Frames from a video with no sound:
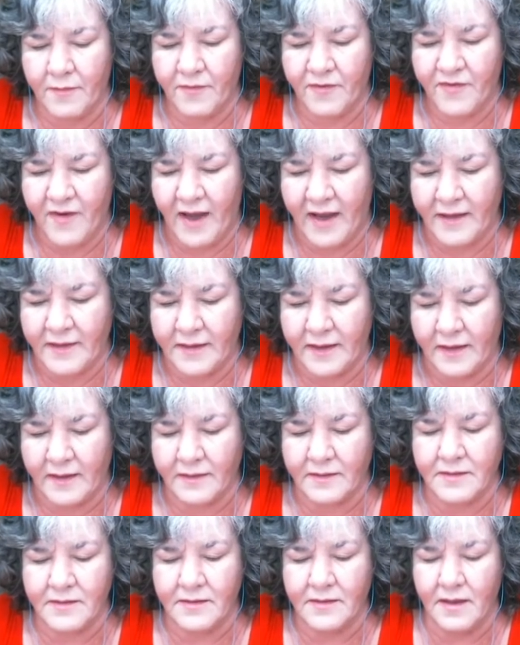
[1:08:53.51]

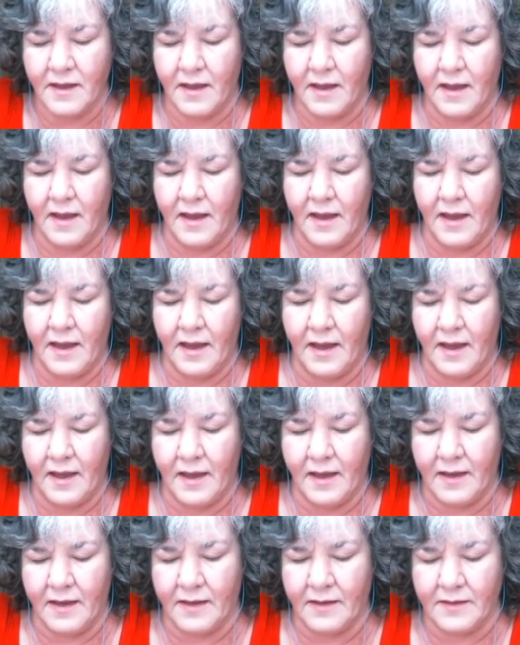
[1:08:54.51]
findings,
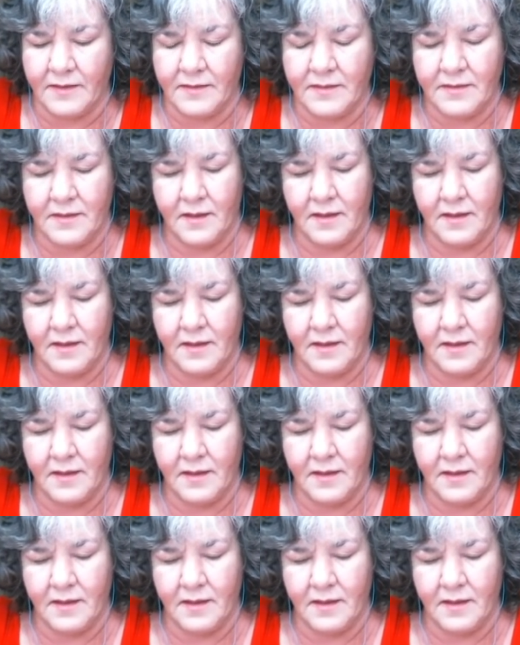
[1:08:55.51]
and